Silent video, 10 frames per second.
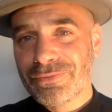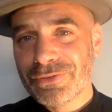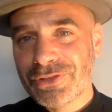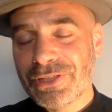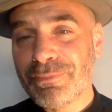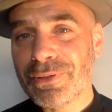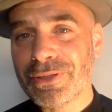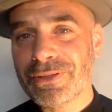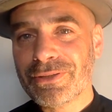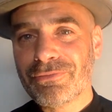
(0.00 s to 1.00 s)
for
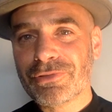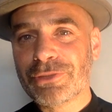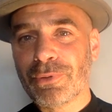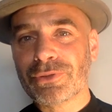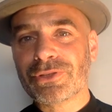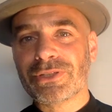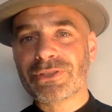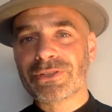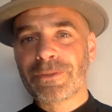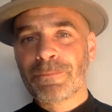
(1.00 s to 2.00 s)
simpler
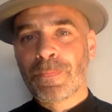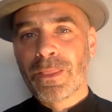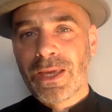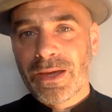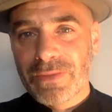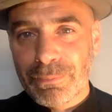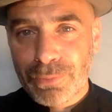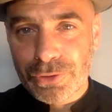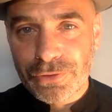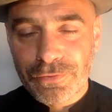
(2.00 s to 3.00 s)
responses, and then
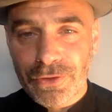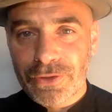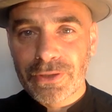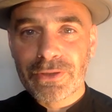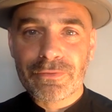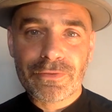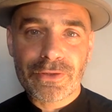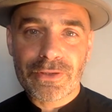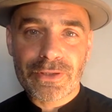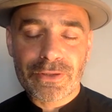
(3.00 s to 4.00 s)
push further and
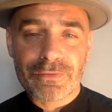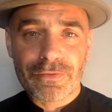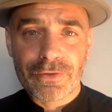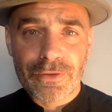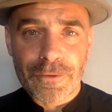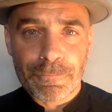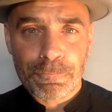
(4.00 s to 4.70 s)
further and further.